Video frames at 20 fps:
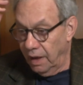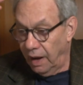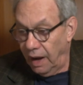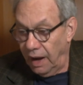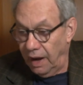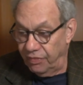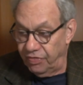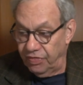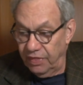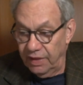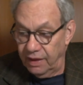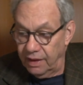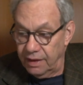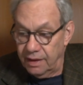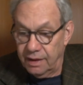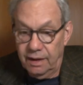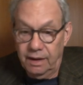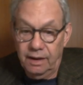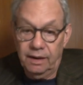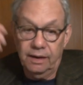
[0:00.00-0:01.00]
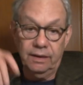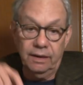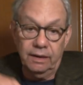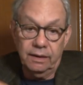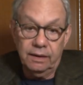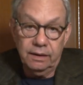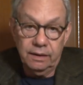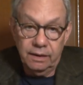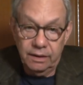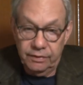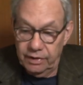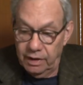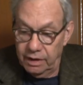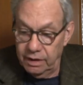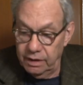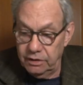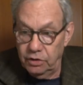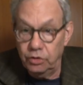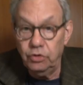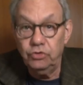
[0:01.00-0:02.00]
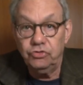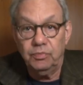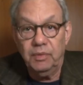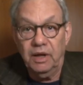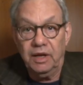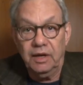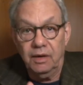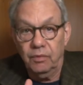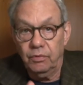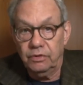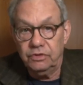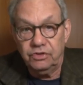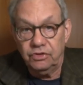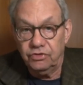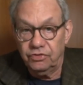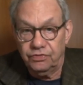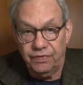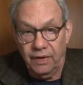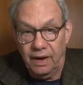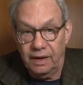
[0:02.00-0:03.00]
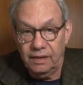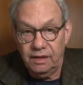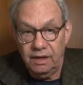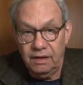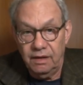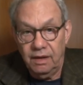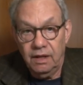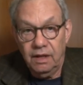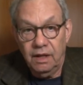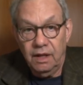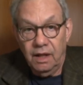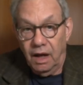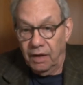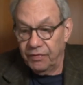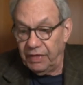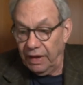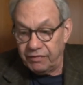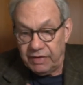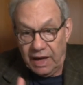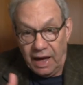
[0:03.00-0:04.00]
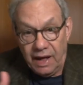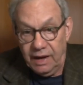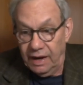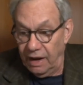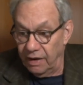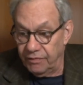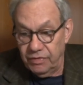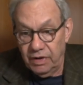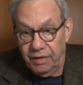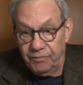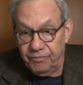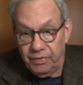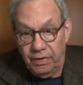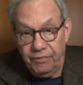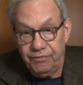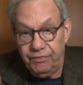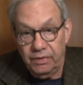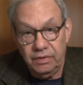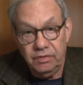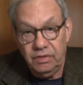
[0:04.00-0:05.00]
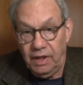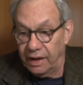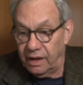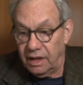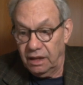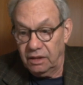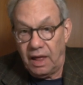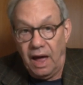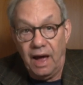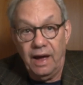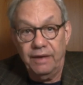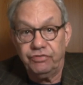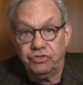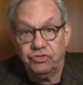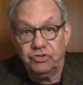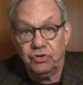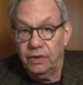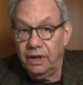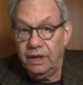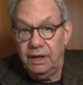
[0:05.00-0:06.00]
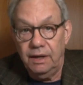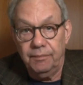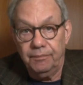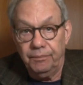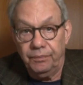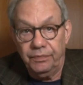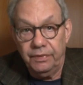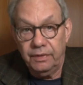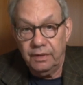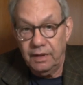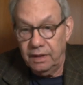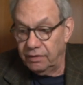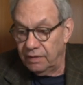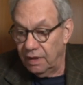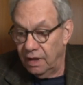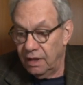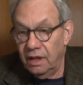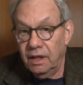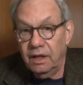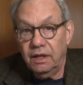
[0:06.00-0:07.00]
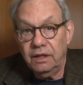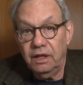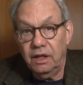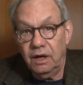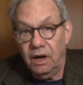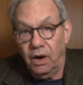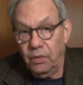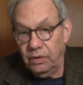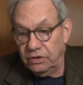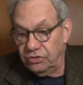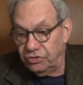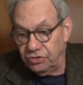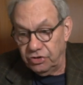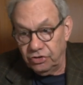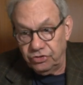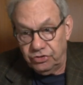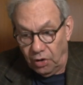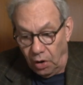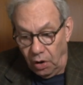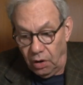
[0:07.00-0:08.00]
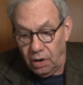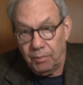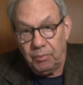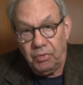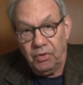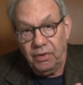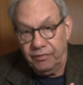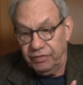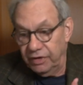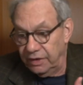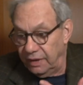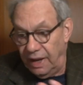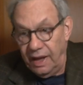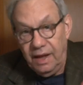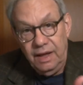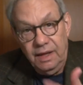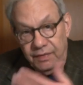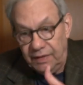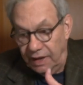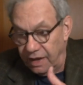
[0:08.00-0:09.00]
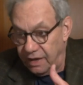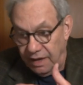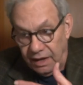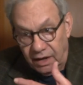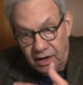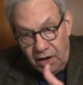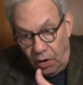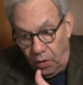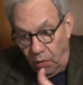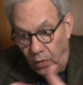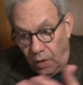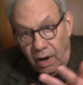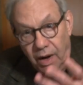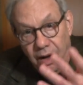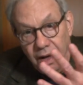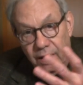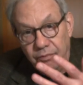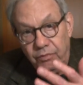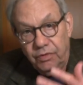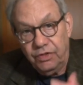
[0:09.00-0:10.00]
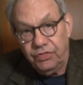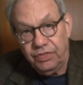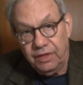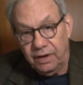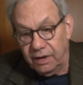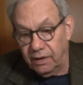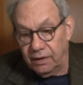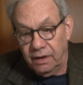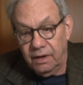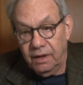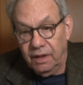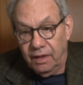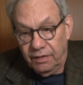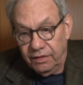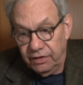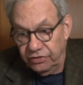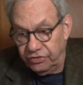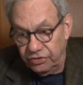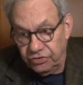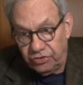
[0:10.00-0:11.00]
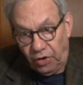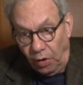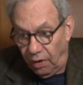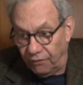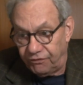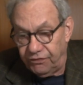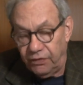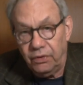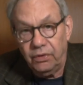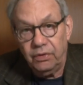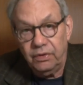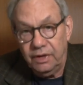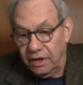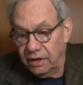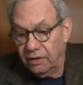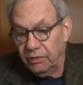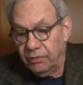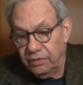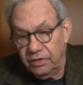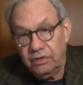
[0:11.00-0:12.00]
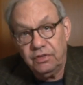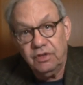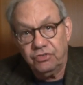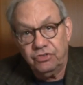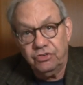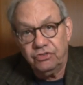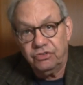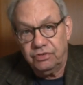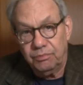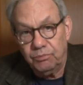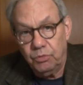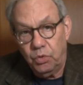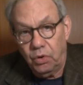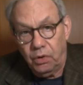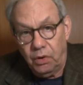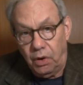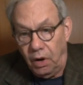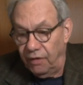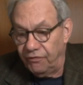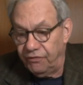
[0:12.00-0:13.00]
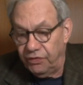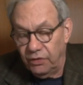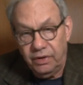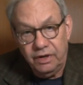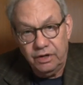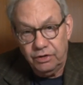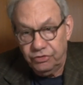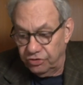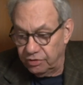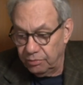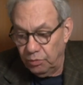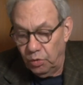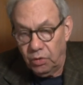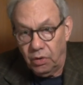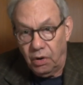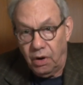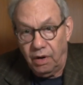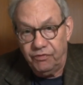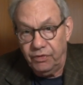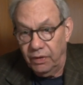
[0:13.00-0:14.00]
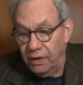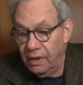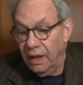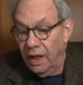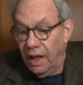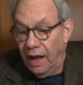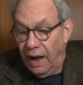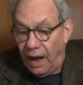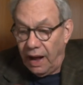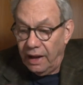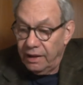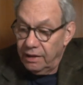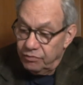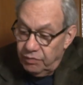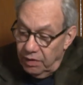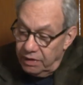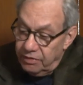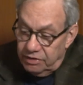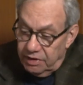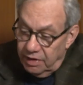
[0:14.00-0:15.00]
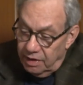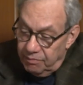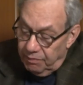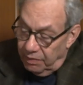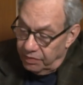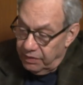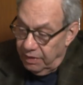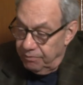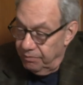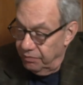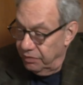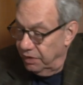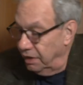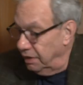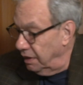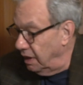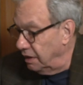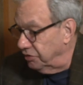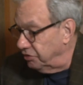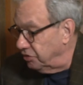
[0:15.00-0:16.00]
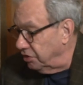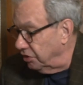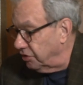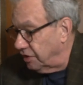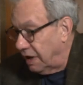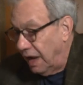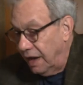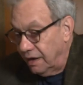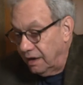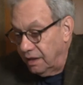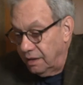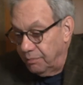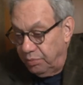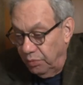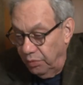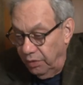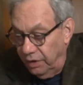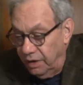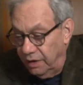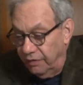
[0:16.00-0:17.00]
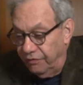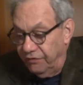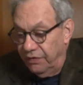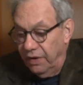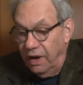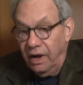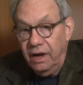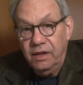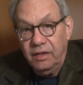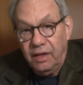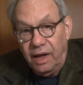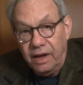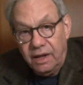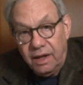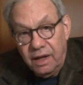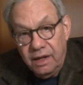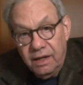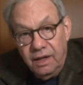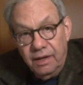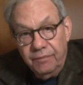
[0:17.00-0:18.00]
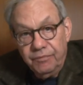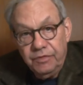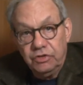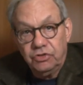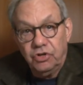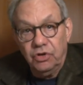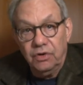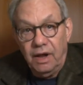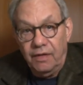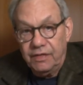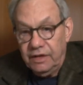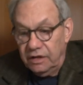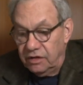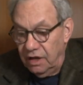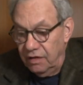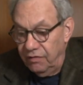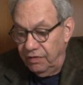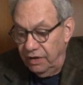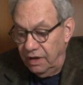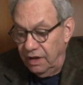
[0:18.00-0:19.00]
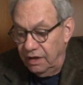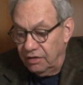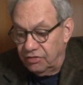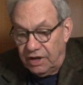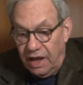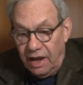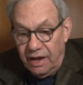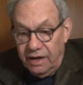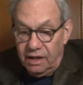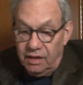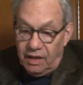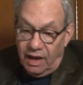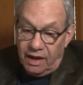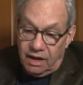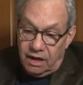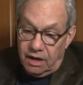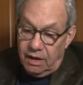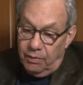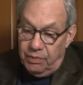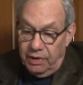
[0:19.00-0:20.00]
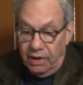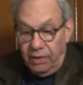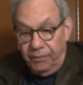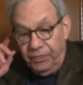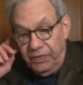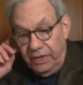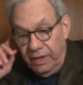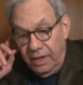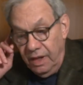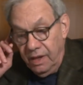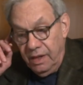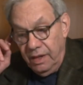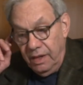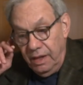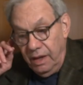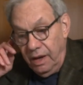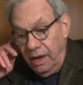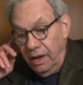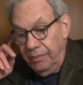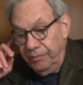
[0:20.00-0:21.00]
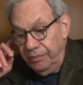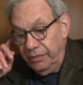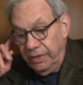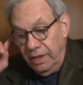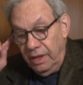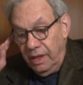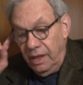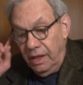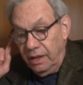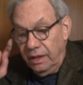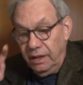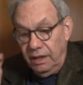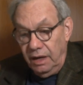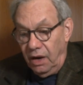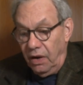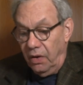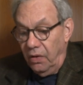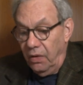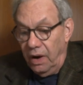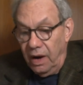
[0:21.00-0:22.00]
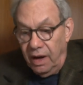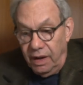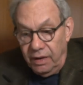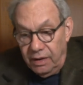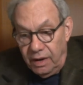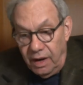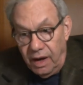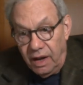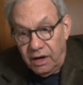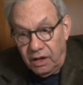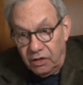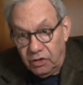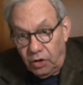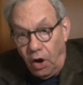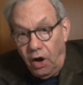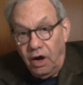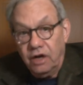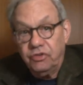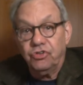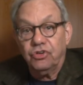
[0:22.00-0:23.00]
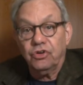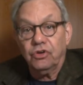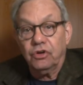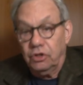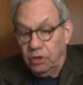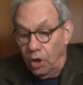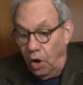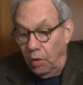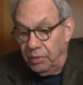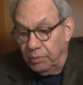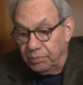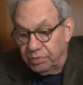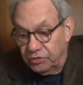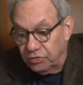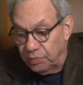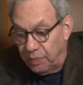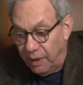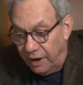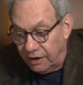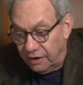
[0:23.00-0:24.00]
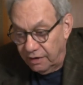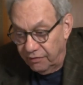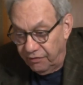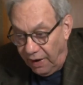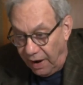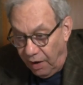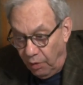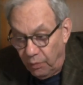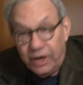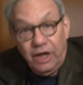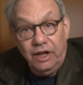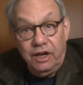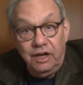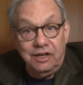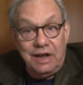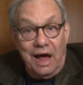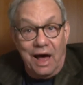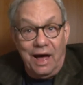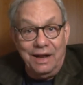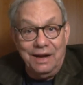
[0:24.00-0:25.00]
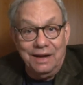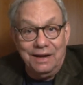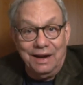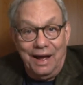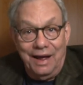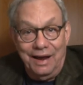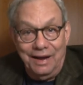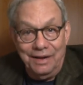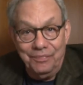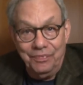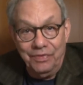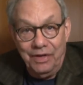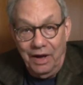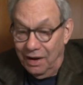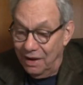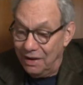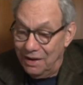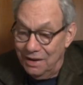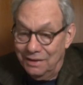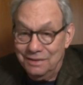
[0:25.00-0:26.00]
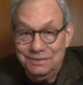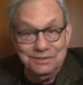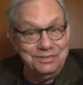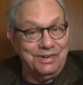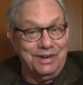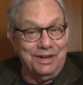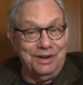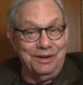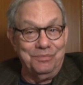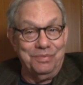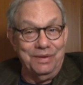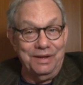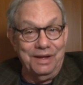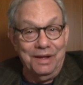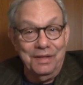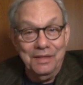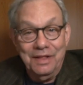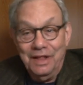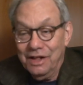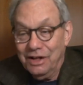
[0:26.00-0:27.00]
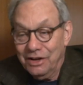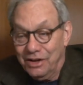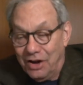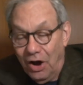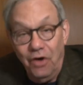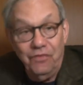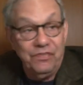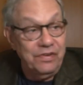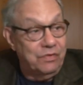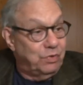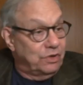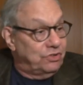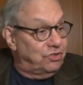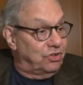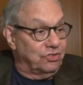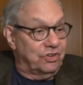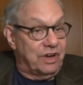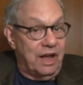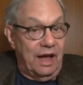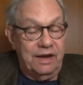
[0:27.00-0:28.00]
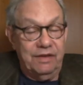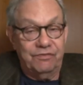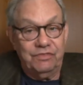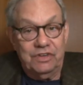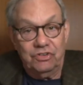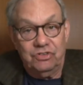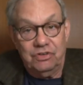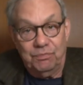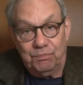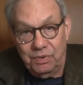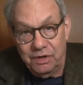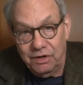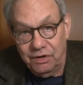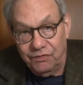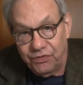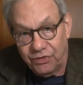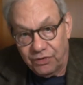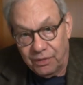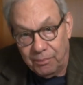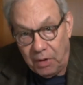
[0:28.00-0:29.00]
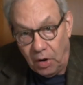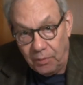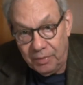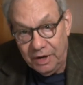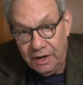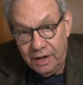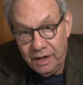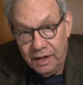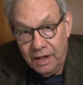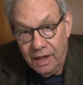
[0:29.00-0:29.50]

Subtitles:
I think, the news media, which is finally... They've got like a live stream that, you know, it's just horrible every day. And they can go on with their, this is awful here. This is more awful. Here's some more awful. It's just gotten to the point of like you turn on the TV. It's kind of like, you know, on a larger global perspective, how are we going to die today? Huh? Is it going to be COVID, which has kind of disappeared for a moment?